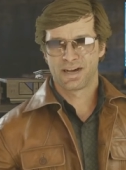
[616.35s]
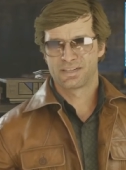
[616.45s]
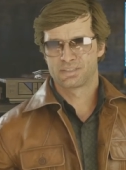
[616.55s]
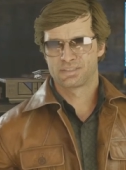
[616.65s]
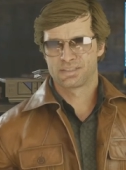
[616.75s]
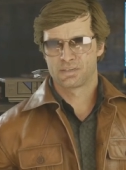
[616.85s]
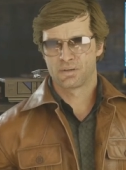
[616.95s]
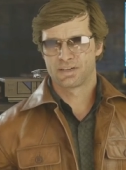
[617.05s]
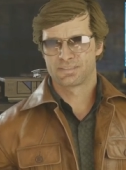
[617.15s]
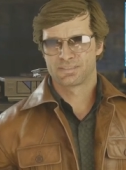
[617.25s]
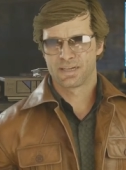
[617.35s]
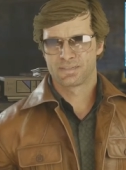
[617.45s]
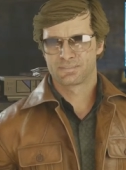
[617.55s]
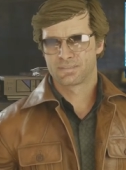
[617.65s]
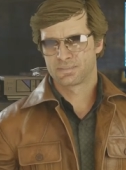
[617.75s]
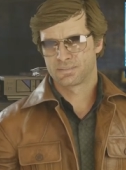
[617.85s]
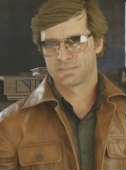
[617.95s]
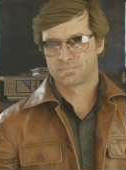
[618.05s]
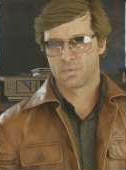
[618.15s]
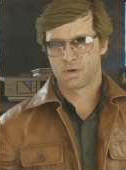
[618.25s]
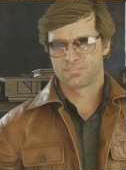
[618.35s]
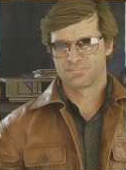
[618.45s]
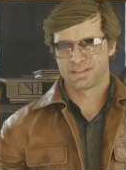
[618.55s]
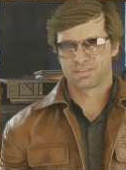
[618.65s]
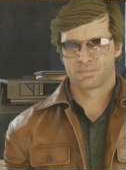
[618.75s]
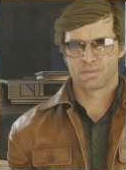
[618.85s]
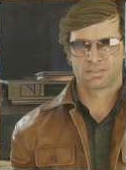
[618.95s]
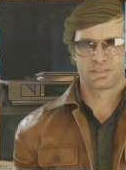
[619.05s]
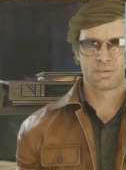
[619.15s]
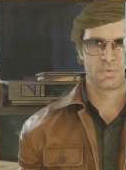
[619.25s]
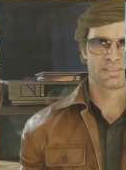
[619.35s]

Agents in client states. Smaller figures within the